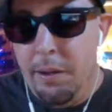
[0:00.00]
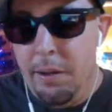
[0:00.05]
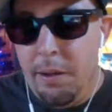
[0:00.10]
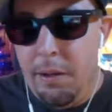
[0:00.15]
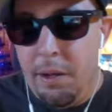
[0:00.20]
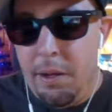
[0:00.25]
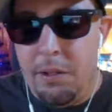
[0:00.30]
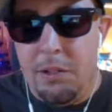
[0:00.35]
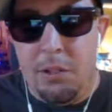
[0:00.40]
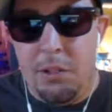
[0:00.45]

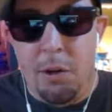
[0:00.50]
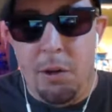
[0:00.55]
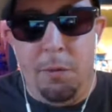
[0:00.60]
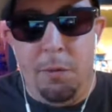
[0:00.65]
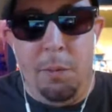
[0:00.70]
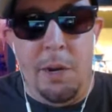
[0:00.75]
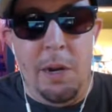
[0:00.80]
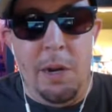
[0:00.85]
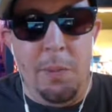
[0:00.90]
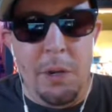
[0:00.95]
so for me
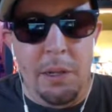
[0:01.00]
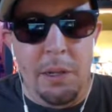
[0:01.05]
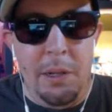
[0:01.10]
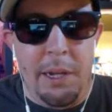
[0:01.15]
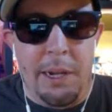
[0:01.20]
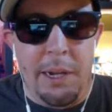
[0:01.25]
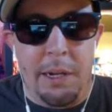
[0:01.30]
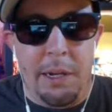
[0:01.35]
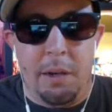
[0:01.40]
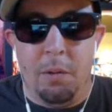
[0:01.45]
to be
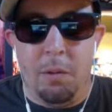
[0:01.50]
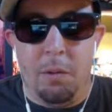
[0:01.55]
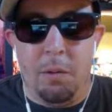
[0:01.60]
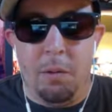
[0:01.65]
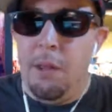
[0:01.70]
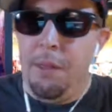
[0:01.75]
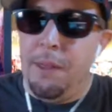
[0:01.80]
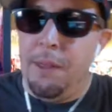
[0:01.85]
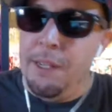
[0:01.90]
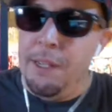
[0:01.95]
like, well,
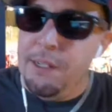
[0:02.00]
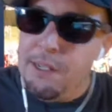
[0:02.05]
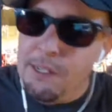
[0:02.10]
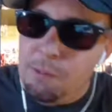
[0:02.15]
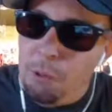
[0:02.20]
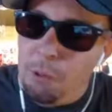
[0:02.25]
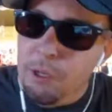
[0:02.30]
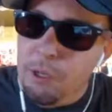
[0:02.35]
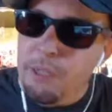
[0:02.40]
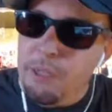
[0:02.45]
this is
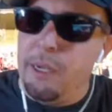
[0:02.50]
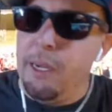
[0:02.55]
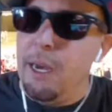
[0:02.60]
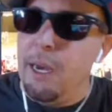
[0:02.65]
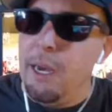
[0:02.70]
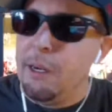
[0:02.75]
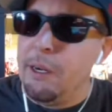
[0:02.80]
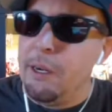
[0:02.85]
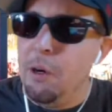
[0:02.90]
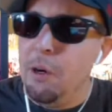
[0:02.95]
what you got to
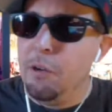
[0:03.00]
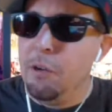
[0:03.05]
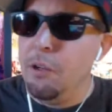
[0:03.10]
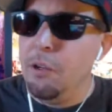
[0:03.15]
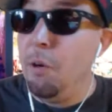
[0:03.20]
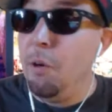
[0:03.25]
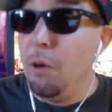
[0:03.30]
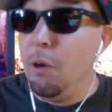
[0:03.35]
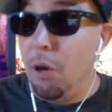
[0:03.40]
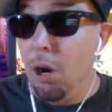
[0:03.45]
go do.
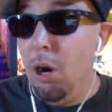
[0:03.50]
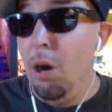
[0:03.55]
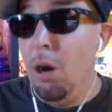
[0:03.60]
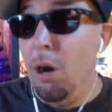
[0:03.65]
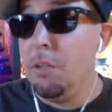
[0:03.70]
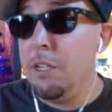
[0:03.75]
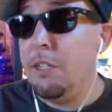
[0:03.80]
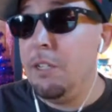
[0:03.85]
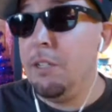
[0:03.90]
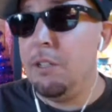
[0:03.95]
Oh, did
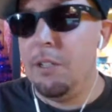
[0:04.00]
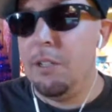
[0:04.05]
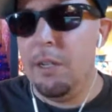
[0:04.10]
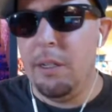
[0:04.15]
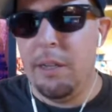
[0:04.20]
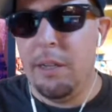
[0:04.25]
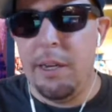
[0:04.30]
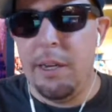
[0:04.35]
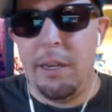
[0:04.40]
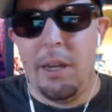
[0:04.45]
you see
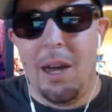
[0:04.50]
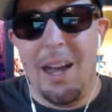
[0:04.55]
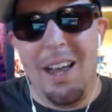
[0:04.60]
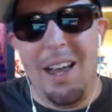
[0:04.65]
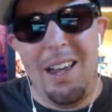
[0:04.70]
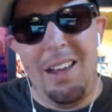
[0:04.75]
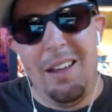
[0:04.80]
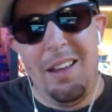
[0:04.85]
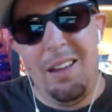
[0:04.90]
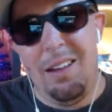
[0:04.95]
like,
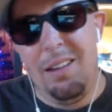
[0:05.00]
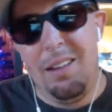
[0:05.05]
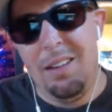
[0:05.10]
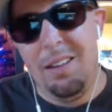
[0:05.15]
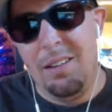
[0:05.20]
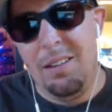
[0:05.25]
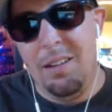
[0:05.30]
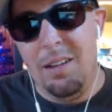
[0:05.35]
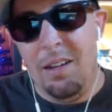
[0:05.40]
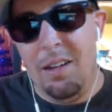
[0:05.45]

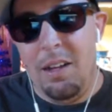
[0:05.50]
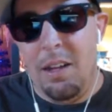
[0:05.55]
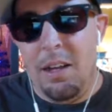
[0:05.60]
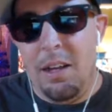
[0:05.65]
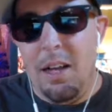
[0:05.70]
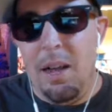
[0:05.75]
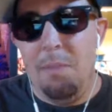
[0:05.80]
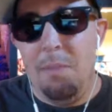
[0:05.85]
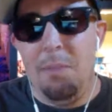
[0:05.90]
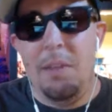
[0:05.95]

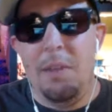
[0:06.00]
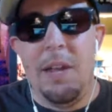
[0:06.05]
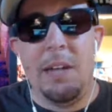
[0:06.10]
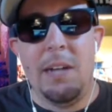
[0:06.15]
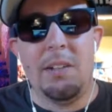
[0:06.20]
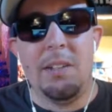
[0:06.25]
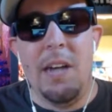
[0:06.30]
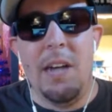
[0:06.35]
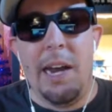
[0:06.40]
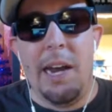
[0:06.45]
and that's
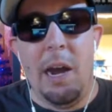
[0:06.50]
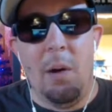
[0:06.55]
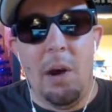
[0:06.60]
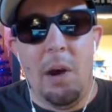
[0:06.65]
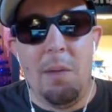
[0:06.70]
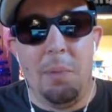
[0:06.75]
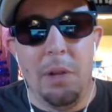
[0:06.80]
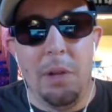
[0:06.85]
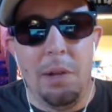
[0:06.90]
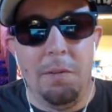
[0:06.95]
not how I
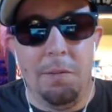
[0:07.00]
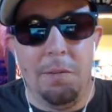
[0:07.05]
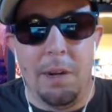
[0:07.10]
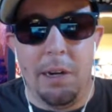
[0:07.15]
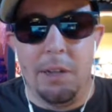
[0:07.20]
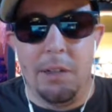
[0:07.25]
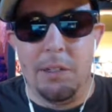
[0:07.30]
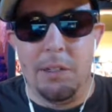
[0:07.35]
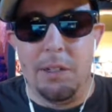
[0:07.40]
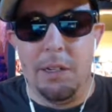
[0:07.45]
play
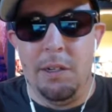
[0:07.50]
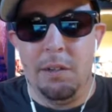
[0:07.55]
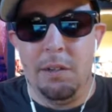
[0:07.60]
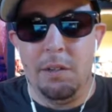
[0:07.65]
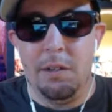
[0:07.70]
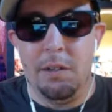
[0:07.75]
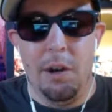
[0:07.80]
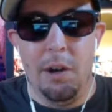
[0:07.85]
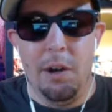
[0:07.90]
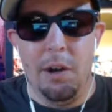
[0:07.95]
fantasy. You
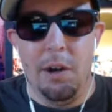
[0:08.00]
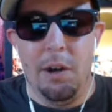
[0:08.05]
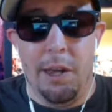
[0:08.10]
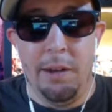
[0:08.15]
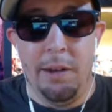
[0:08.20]
know that.